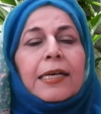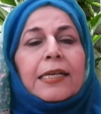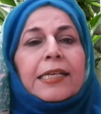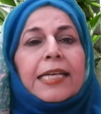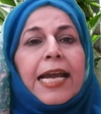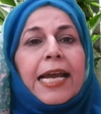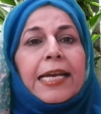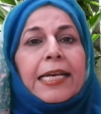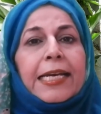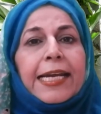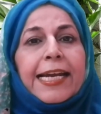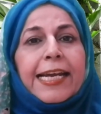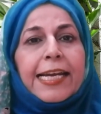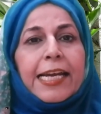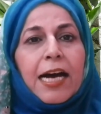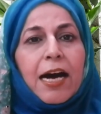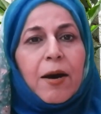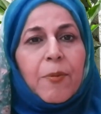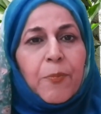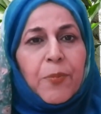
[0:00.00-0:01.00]
10
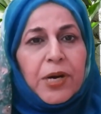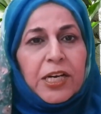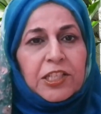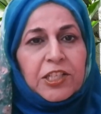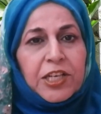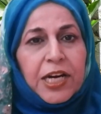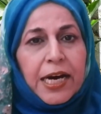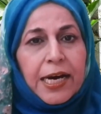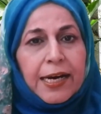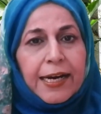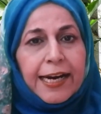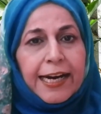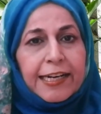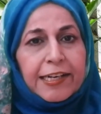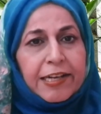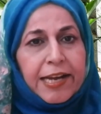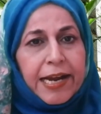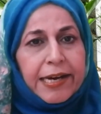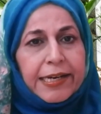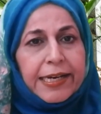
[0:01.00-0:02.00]
in upper jaw
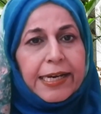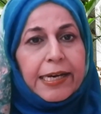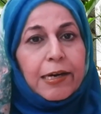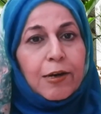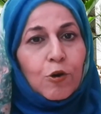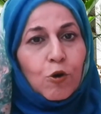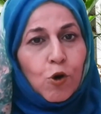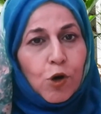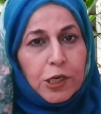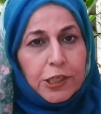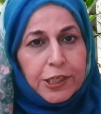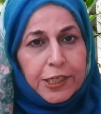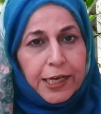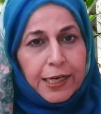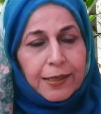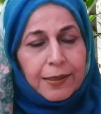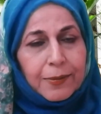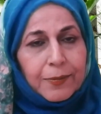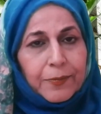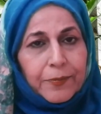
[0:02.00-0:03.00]
and 10 in lower
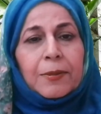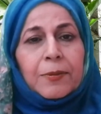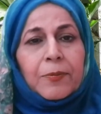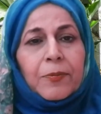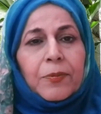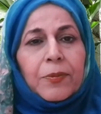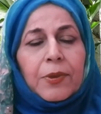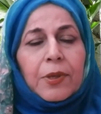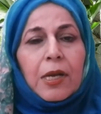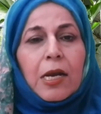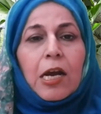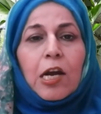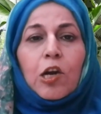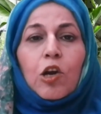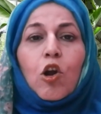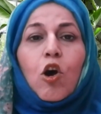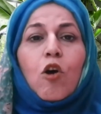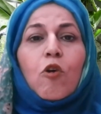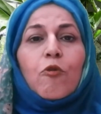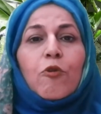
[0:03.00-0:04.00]
jaw.
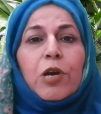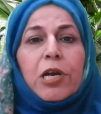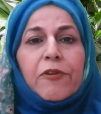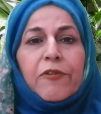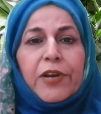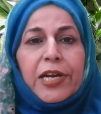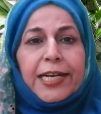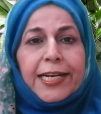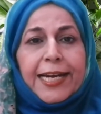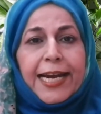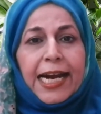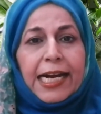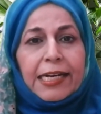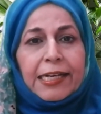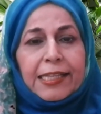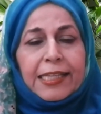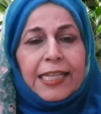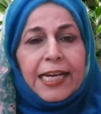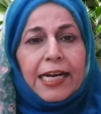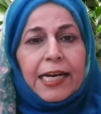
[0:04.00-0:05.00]
Now we will
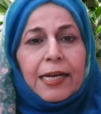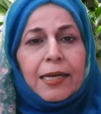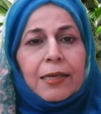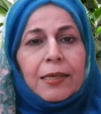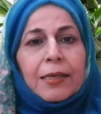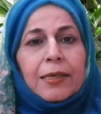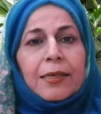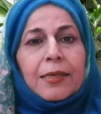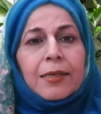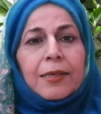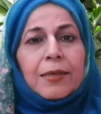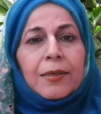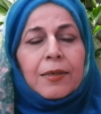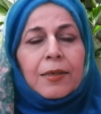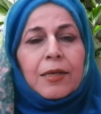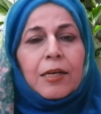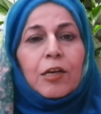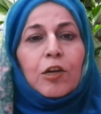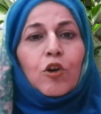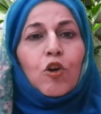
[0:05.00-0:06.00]
get the
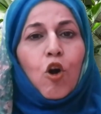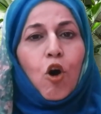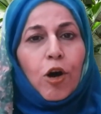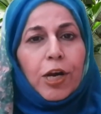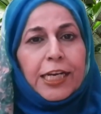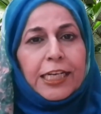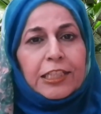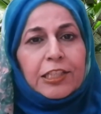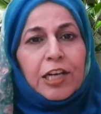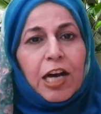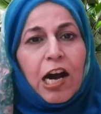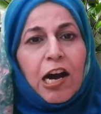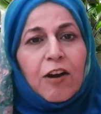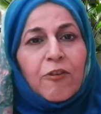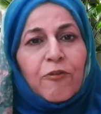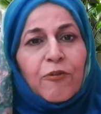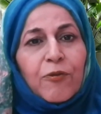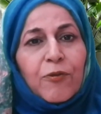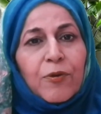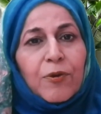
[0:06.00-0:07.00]
knowledge
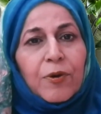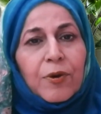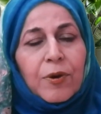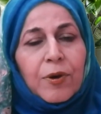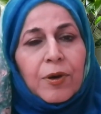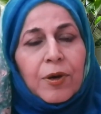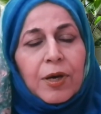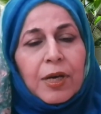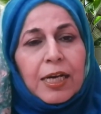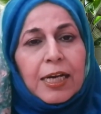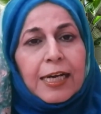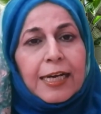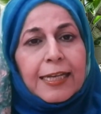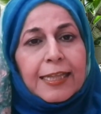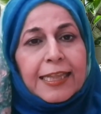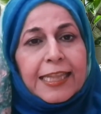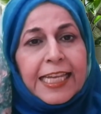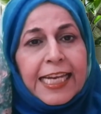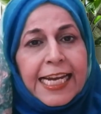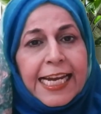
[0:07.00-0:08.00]
of
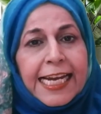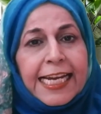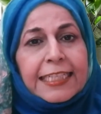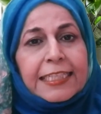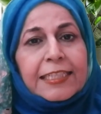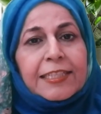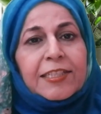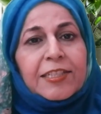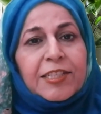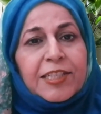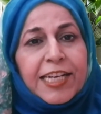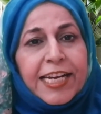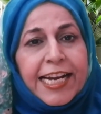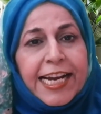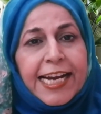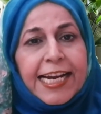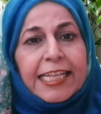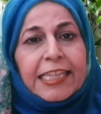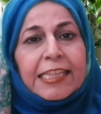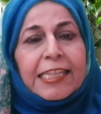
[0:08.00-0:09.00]
these
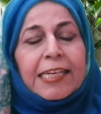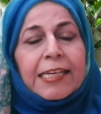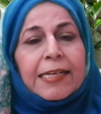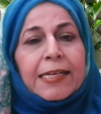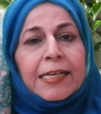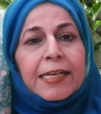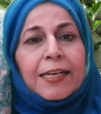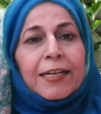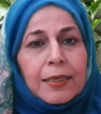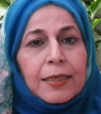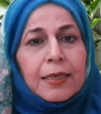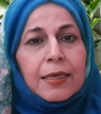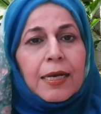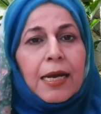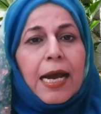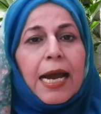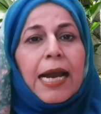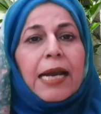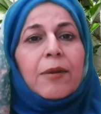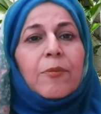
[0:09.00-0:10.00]
teeth
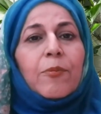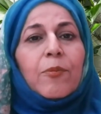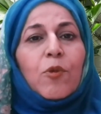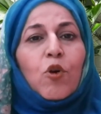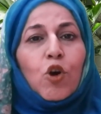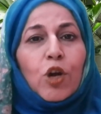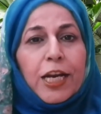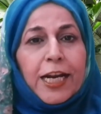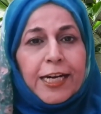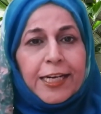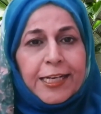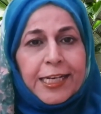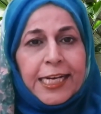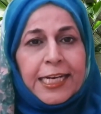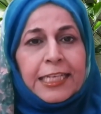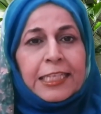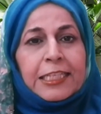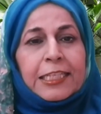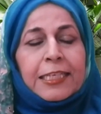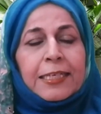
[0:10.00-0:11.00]
and molar
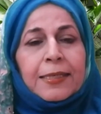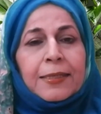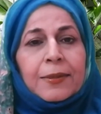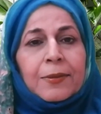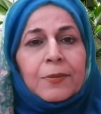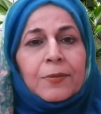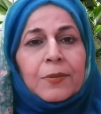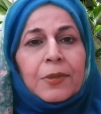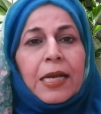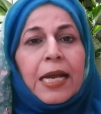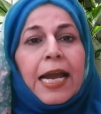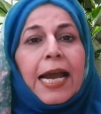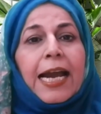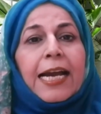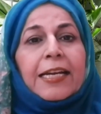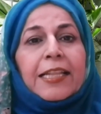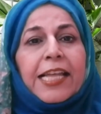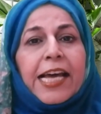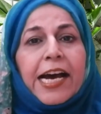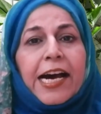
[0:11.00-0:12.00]
teeth
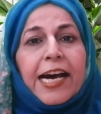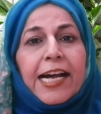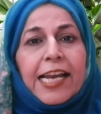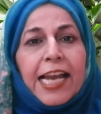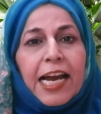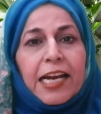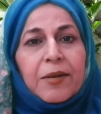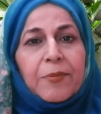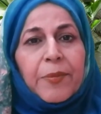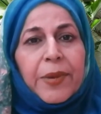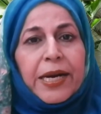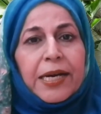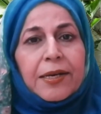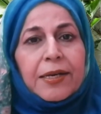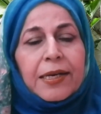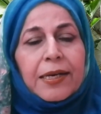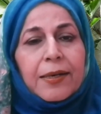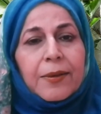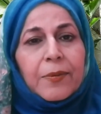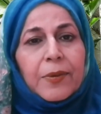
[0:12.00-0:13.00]
and their
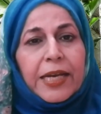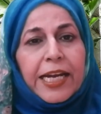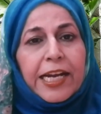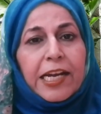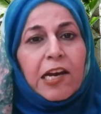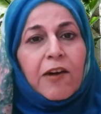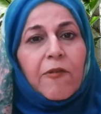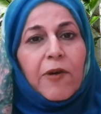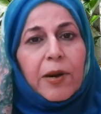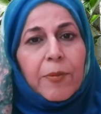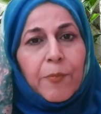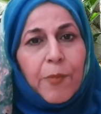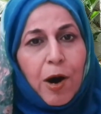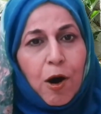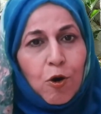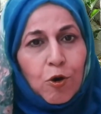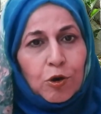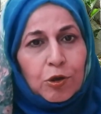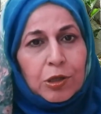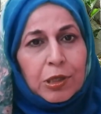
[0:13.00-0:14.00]
alignment in our
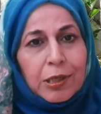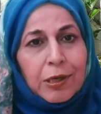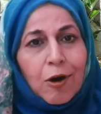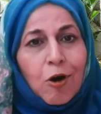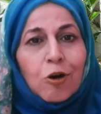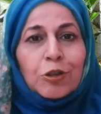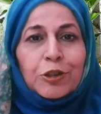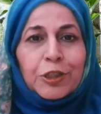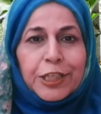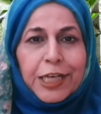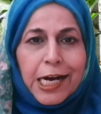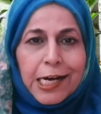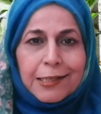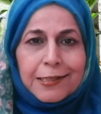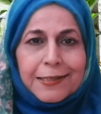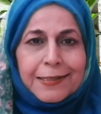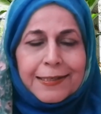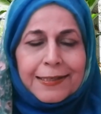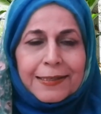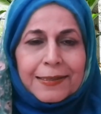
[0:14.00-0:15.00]
mouth on
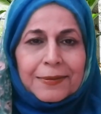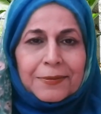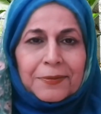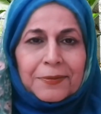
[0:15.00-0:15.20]
jaws.